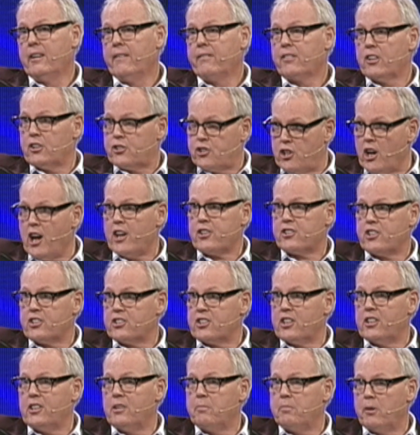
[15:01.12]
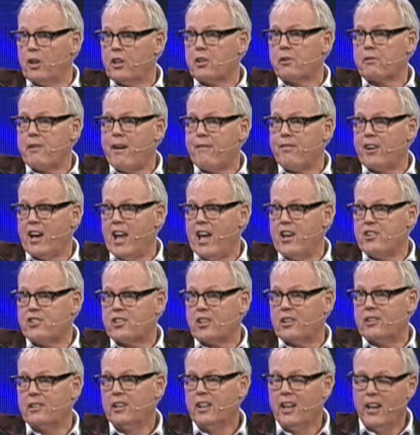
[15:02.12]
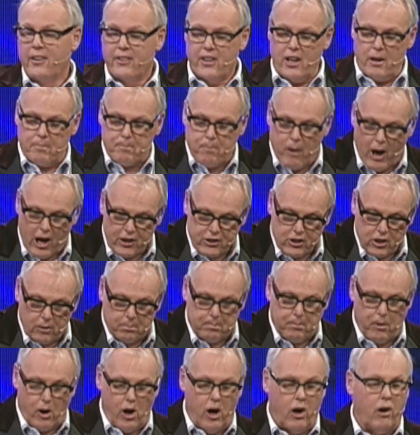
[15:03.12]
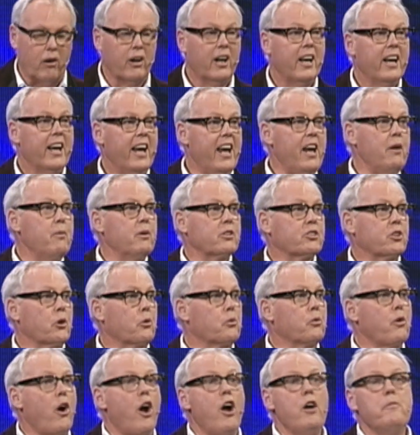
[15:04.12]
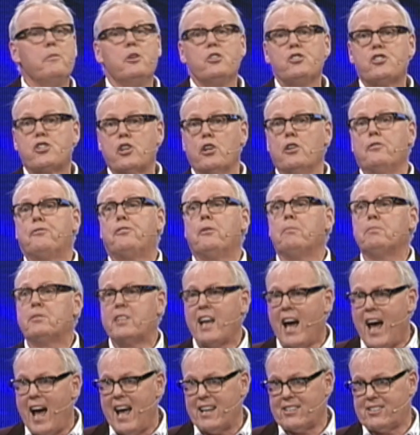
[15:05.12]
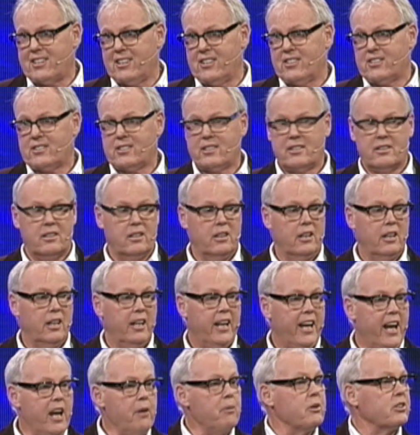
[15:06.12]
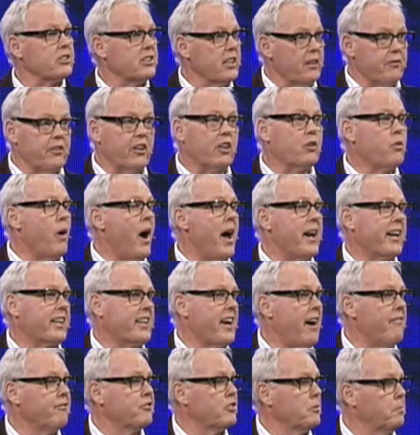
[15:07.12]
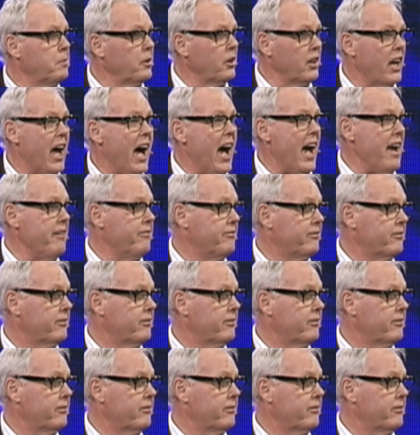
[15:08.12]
the churches in the book of Revelation, the Apostle Paul, he was a Roman Jew from Tarsus. He was living quite a comfortable life.